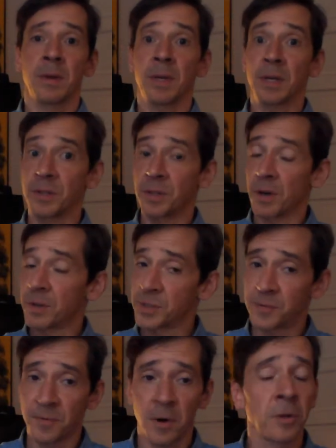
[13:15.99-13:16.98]
It
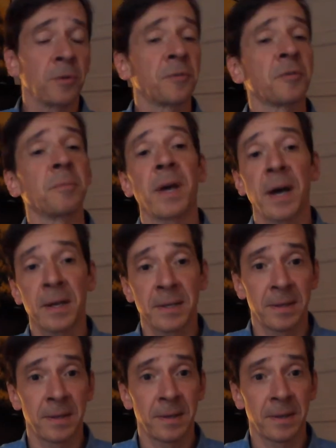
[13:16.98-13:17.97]
does follow from
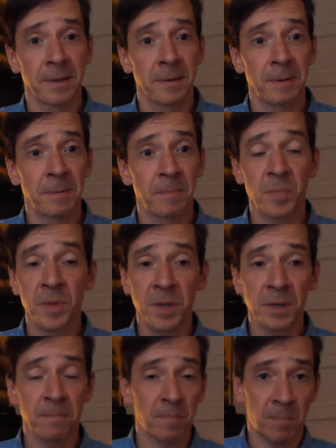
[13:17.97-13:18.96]

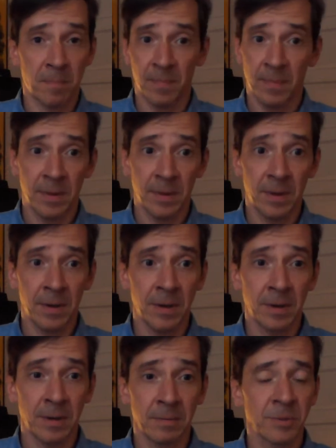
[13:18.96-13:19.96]
that
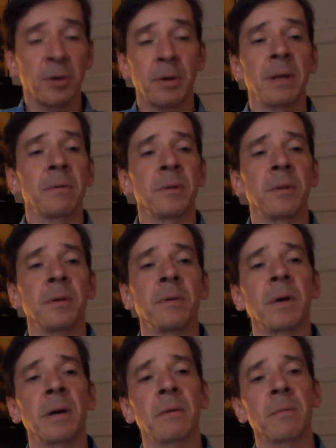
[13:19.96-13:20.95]
I
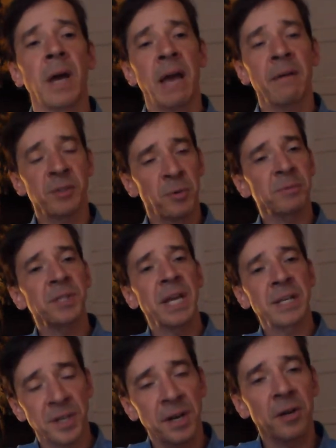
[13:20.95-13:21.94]
have as a premise A
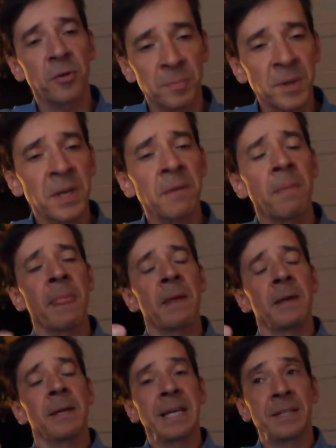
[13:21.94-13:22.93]
is identical with B.
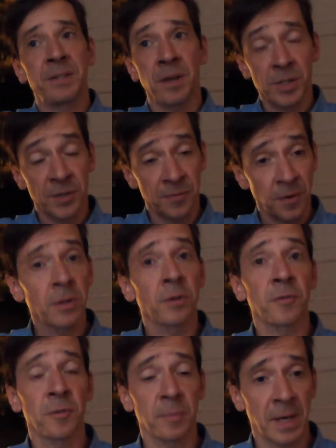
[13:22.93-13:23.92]
It does
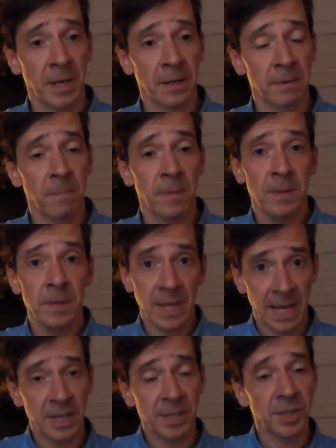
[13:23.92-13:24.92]
follow from that
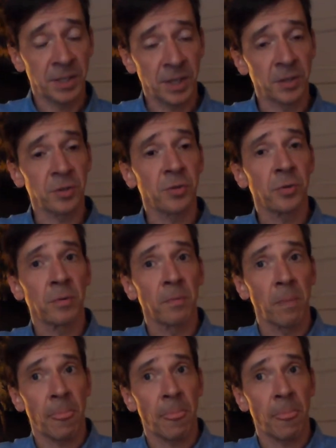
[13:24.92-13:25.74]
A is identical